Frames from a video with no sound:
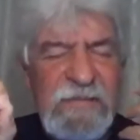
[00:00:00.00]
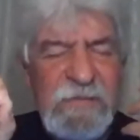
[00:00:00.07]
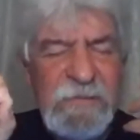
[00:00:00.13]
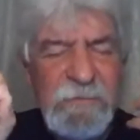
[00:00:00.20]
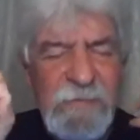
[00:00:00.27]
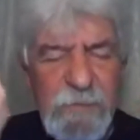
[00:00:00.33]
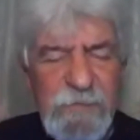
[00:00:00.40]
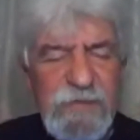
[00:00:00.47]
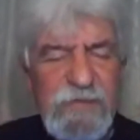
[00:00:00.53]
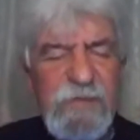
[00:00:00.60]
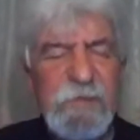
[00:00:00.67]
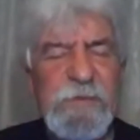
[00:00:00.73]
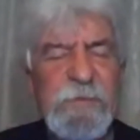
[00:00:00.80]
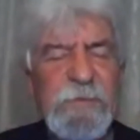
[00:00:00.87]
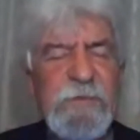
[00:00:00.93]
maybe young
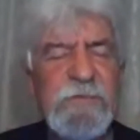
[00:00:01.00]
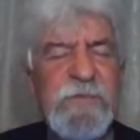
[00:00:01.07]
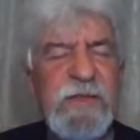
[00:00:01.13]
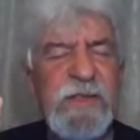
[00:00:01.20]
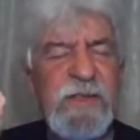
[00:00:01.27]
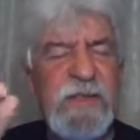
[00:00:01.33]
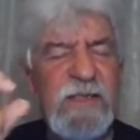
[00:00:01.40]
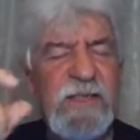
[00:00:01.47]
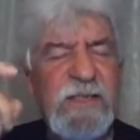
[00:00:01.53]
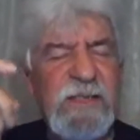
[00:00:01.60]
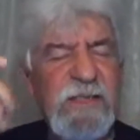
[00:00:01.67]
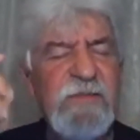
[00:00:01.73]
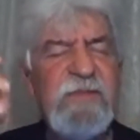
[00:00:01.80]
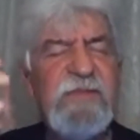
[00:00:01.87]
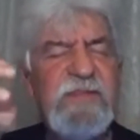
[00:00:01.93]
people, Father God,
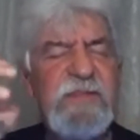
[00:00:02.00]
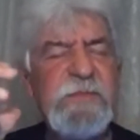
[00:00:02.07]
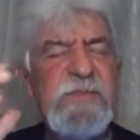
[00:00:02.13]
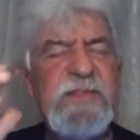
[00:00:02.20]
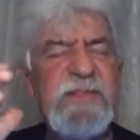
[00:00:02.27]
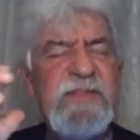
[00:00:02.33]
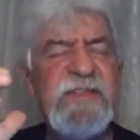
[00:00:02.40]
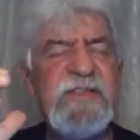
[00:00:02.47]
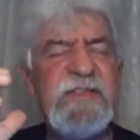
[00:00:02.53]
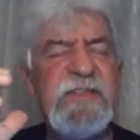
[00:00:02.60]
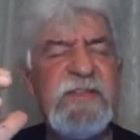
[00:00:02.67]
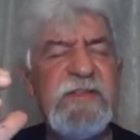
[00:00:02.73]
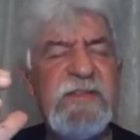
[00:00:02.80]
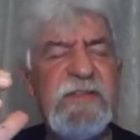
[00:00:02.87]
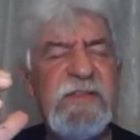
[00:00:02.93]
hearing this message,
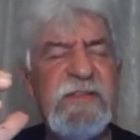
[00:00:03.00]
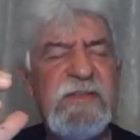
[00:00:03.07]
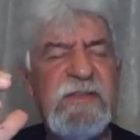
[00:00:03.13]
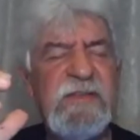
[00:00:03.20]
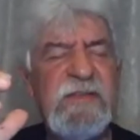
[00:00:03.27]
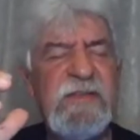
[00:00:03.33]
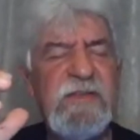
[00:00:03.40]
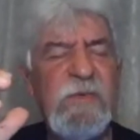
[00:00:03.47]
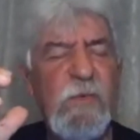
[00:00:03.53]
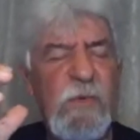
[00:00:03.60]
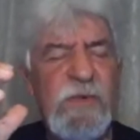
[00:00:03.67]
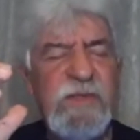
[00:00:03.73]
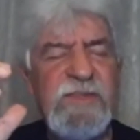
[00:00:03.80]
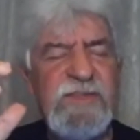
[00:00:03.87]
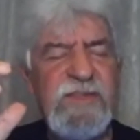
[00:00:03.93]
want
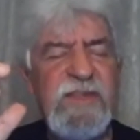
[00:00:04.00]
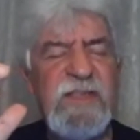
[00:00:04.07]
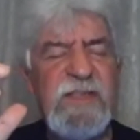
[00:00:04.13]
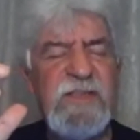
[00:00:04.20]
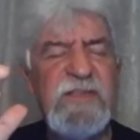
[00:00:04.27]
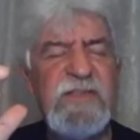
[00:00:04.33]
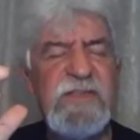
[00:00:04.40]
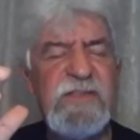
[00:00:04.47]
to change.